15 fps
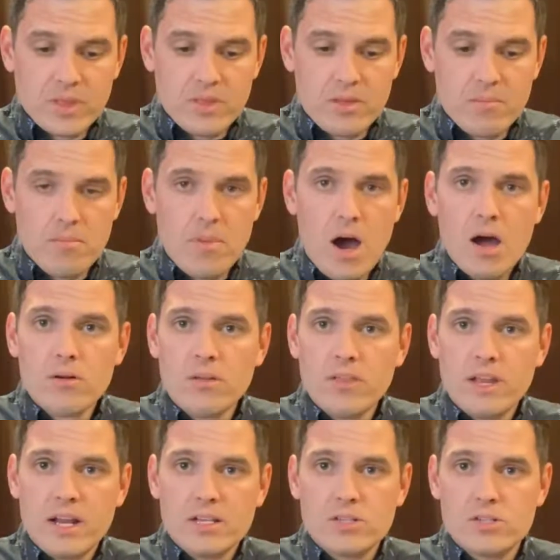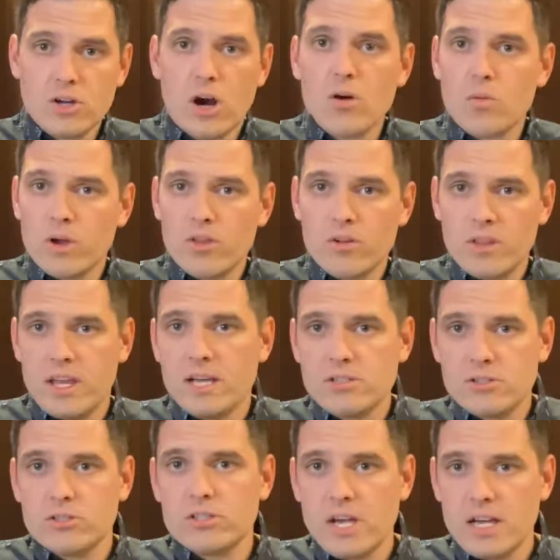the model that I start with, or the
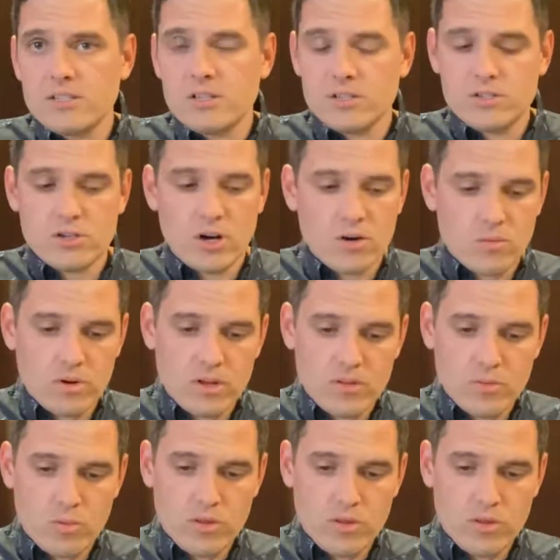exercise I start with,